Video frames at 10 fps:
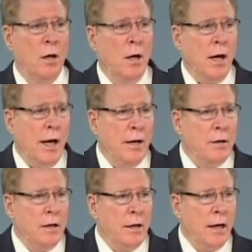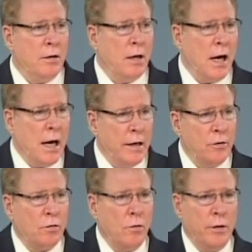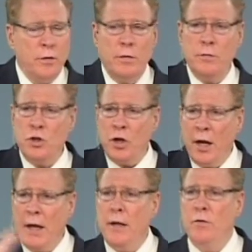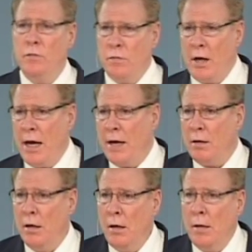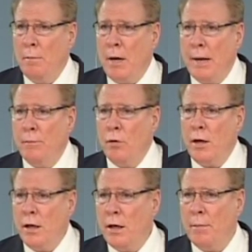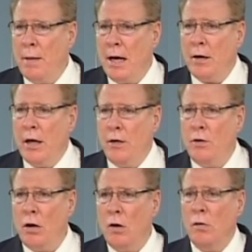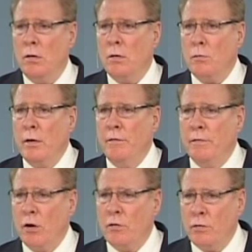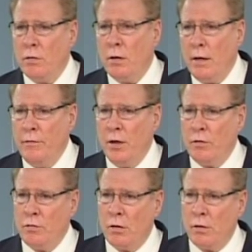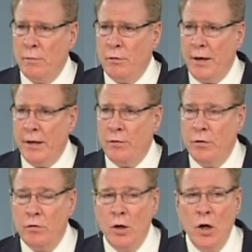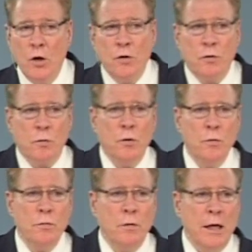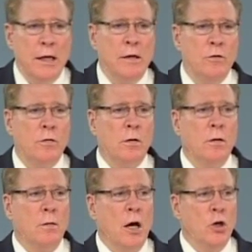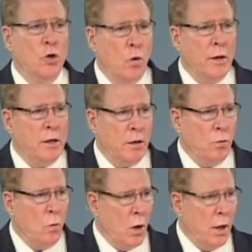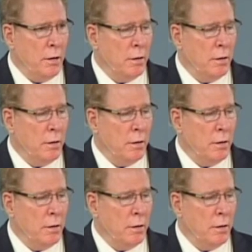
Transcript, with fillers: and yet God is going to change that by bringing about a total reversal of their circumstances through his anointed one,